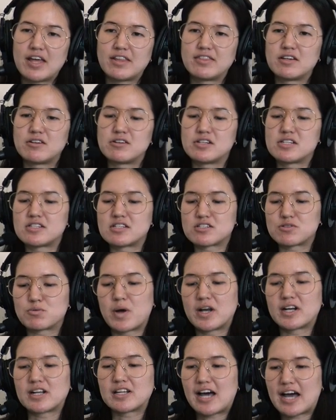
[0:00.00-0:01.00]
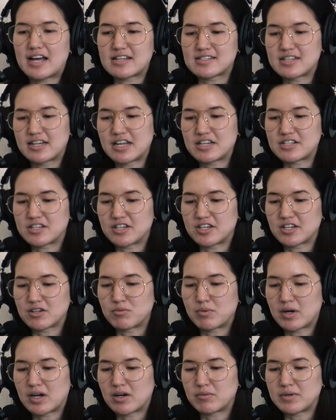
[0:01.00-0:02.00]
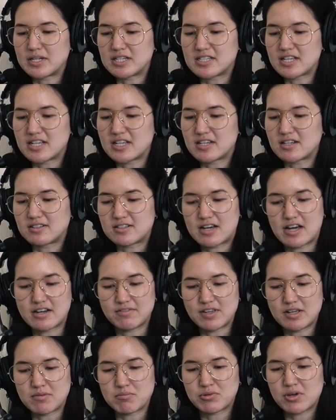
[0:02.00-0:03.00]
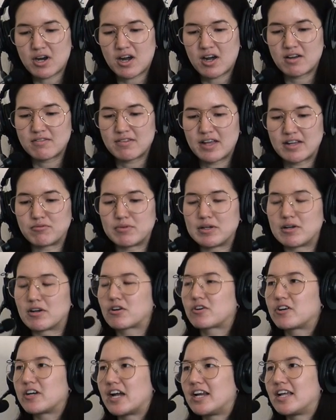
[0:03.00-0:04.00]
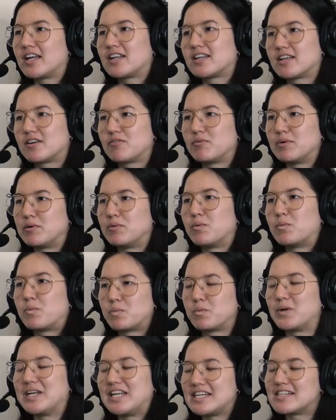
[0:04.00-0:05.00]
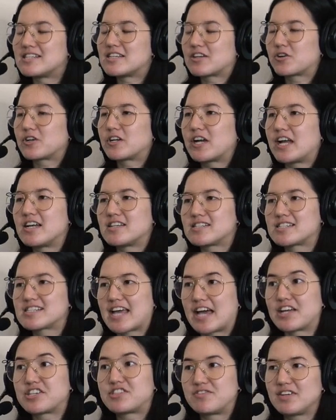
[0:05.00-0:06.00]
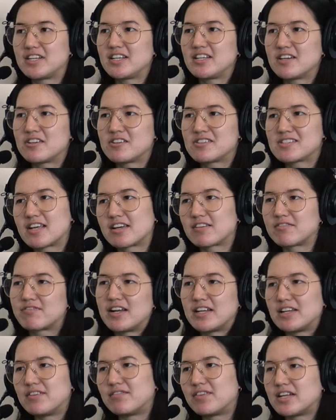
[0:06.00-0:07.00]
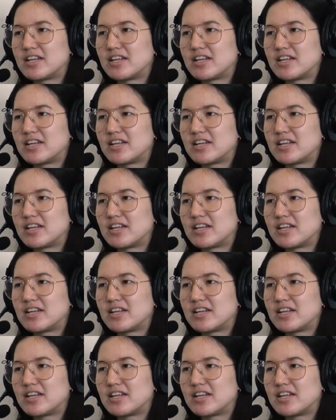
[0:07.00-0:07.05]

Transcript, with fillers: And there was this one class that I took where we did a lot of improv and we were creating, we, we needed to create sketch videos, like funny